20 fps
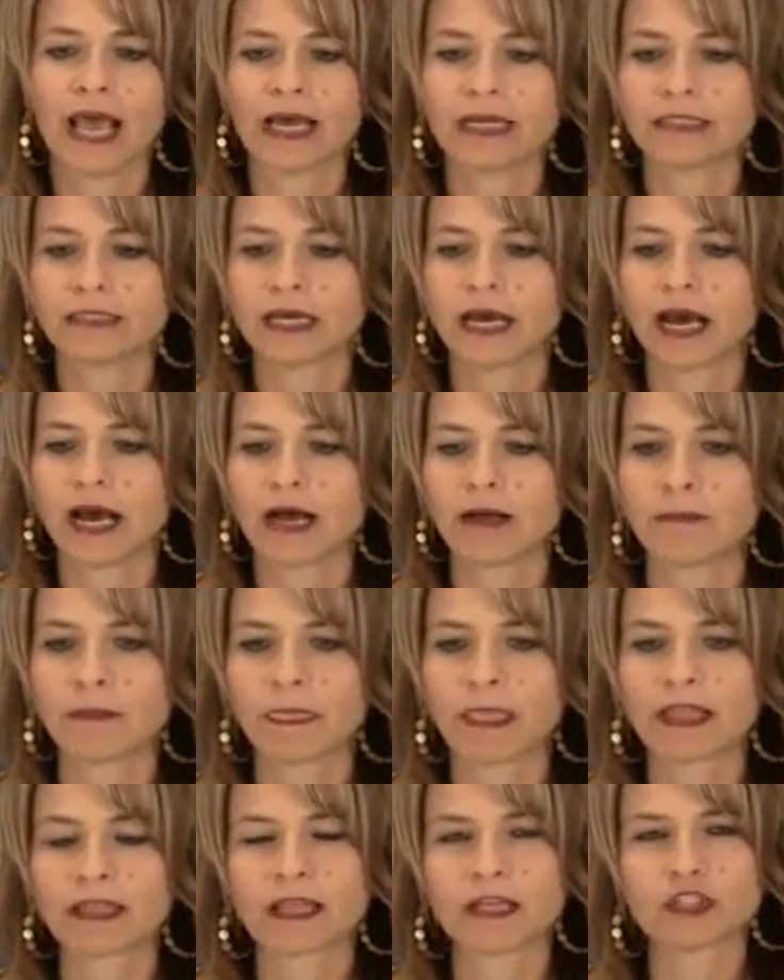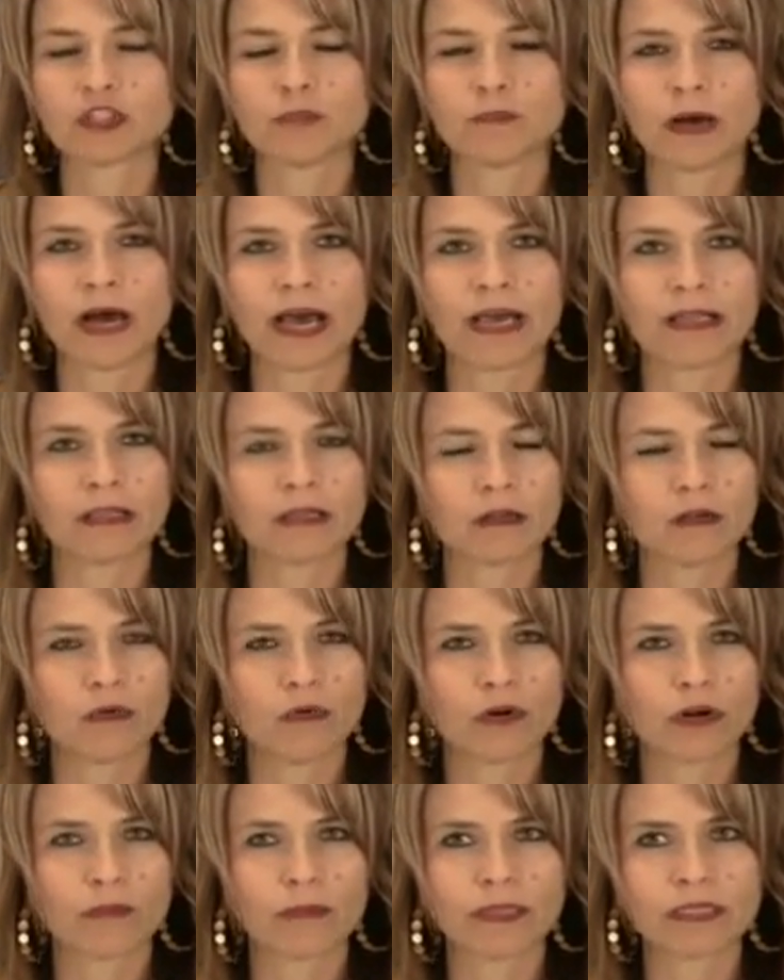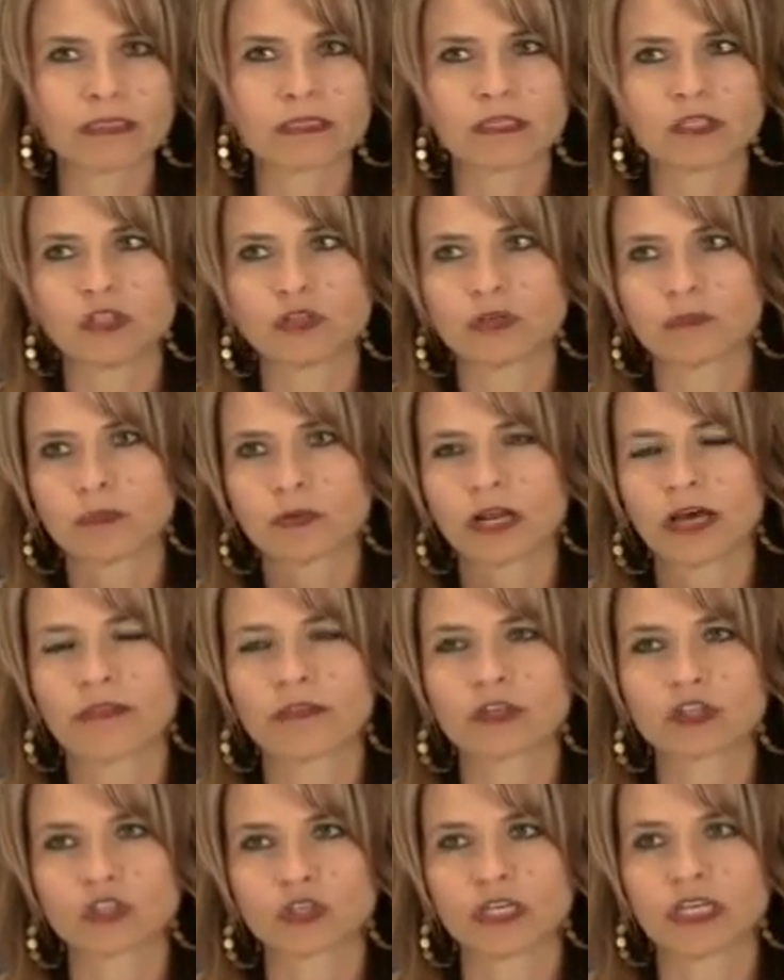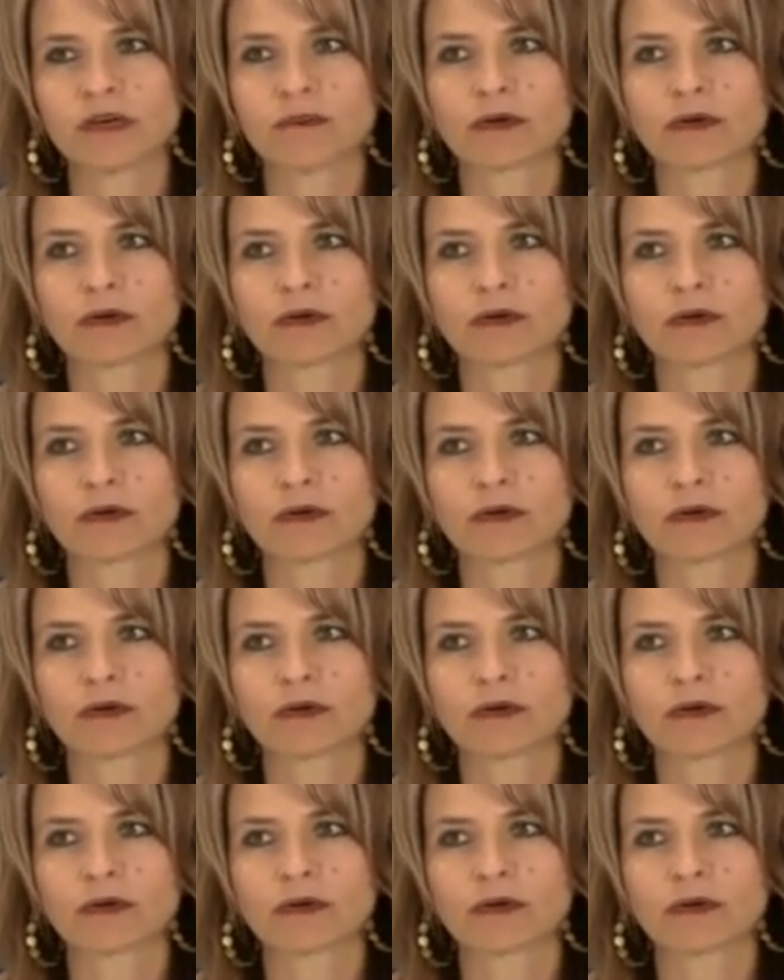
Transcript: and, um, and let you buy little ornaments that you can put on the tree.